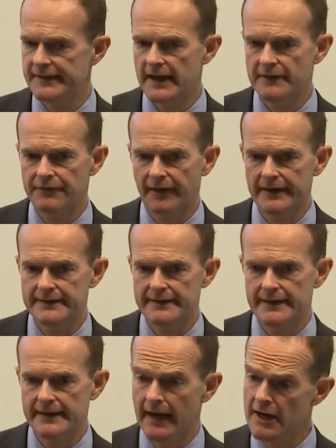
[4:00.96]

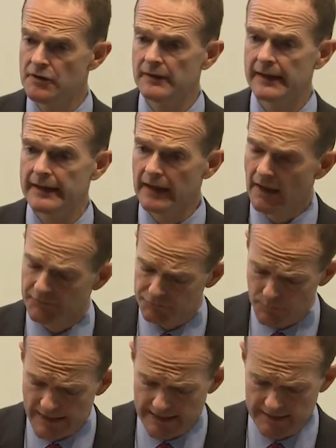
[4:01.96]
DFID only last
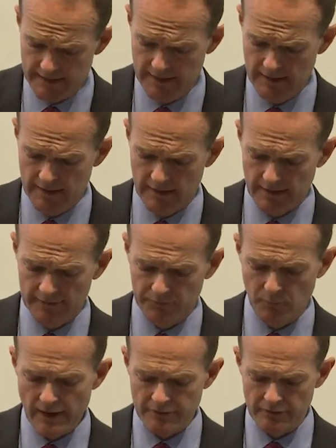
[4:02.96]
week is
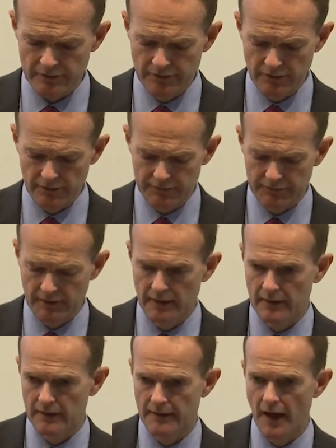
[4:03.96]
whether or not
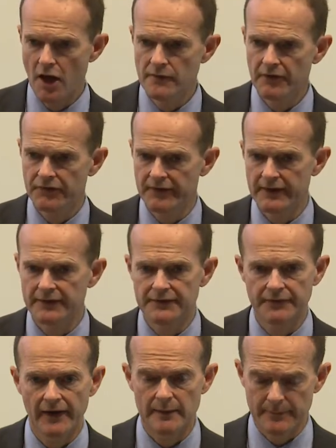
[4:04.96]
overseas
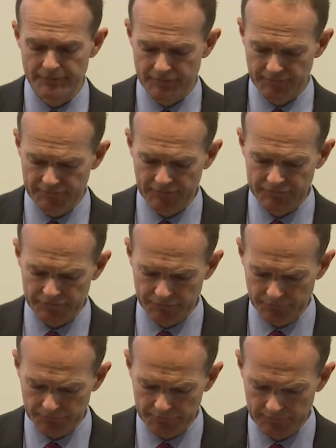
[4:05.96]
development
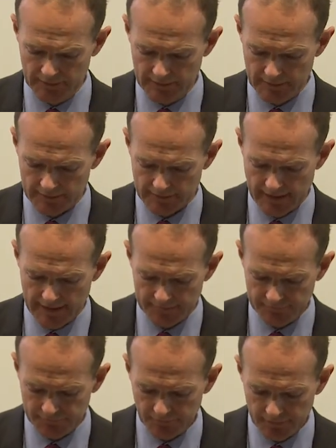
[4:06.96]
assistance
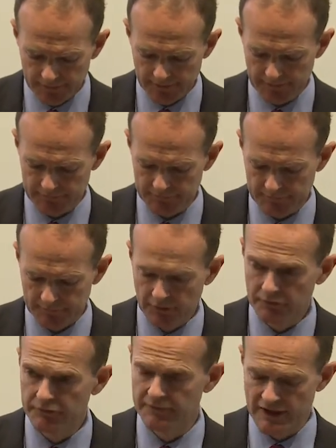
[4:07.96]
can target
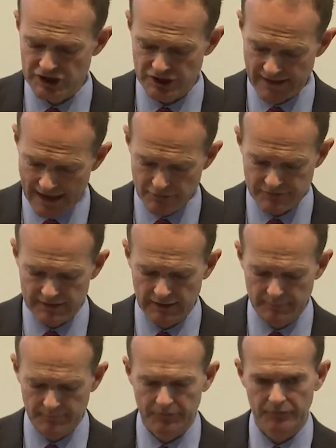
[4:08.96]
conservation
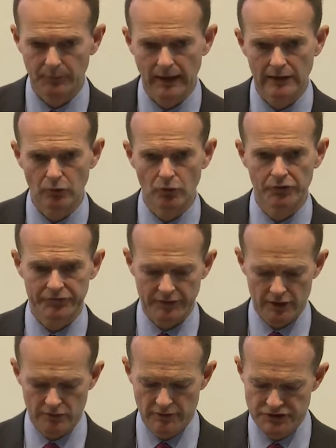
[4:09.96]
outcomes while
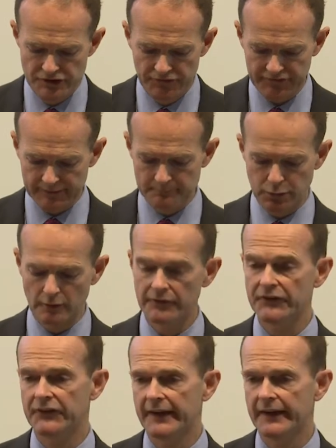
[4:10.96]
also reducing
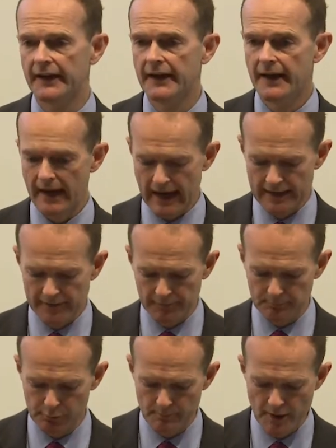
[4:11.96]
poverty and
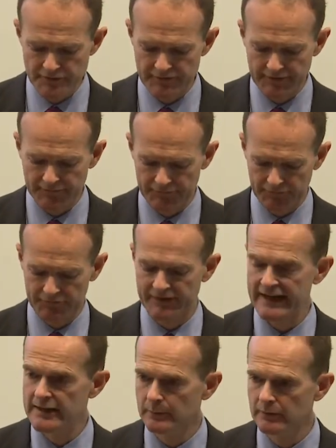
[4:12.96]
promoting
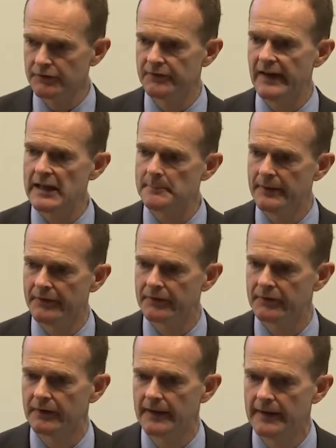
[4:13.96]
sustainable development.